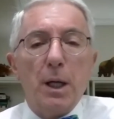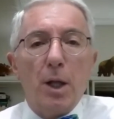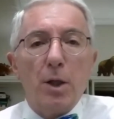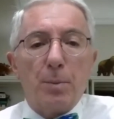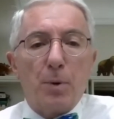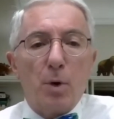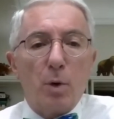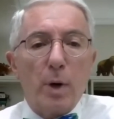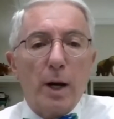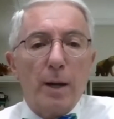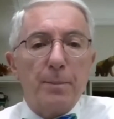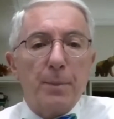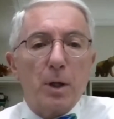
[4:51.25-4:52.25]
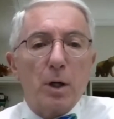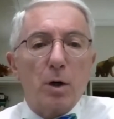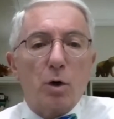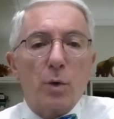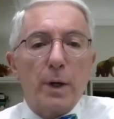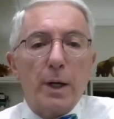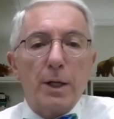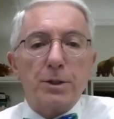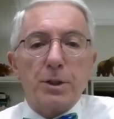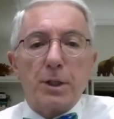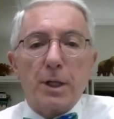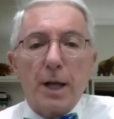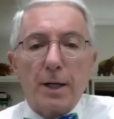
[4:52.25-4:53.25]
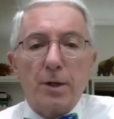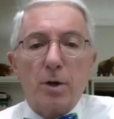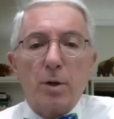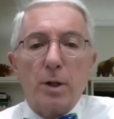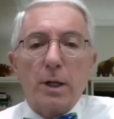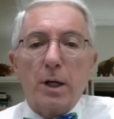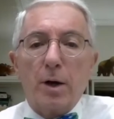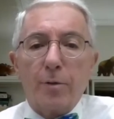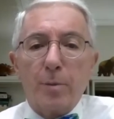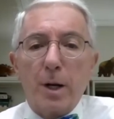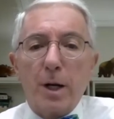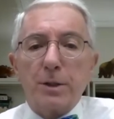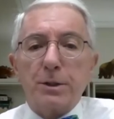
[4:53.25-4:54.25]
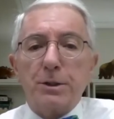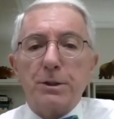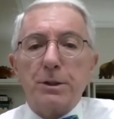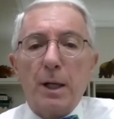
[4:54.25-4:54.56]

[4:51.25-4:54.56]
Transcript: The program creates a technical and governance